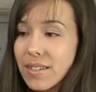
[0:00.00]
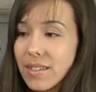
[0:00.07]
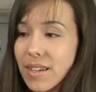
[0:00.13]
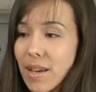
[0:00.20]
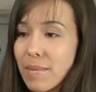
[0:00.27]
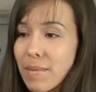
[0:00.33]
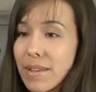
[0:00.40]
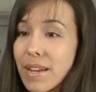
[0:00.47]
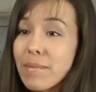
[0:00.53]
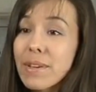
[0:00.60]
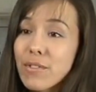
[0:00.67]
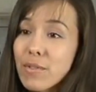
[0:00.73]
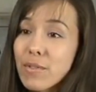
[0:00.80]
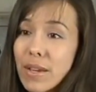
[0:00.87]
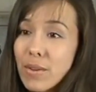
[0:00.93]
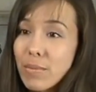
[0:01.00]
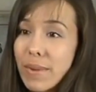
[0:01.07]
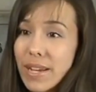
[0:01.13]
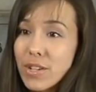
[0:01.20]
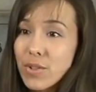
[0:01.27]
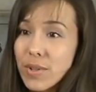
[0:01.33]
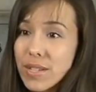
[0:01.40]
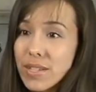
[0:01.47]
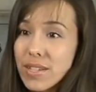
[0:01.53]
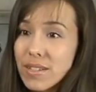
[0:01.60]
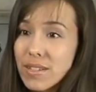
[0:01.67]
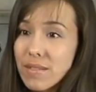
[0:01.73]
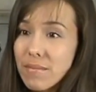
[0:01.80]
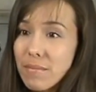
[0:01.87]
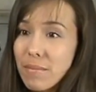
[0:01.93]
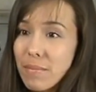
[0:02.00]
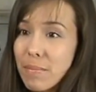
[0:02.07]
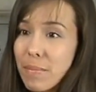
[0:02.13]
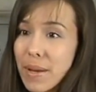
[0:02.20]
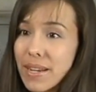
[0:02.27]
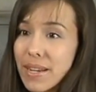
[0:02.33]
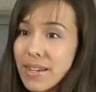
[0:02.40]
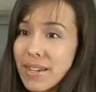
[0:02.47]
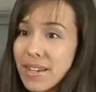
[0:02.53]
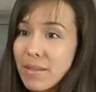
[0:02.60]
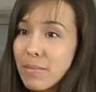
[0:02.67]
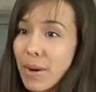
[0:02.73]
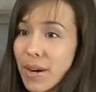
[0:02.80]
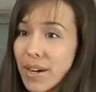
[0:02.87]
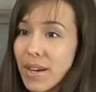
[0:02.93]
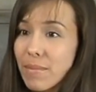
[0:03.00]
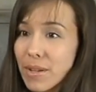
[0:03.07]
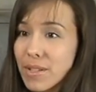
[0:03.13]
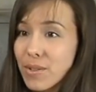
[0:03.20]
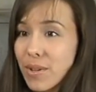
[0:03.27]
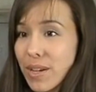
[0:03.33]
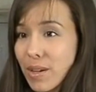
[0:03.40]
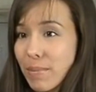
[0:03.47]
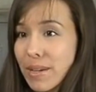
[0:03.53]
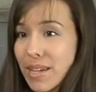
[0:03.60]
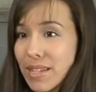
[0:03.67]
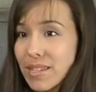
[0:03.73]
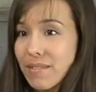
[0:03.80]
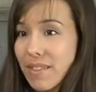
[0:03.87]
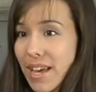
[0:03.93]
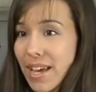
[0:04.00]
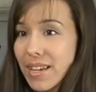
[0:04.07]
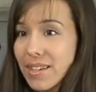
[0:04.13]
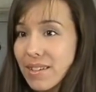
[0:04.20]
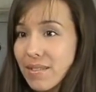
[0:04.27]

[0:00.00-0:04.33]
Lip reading: I mean, I'm here for my own bad choices, but in part, I'm also here because of that.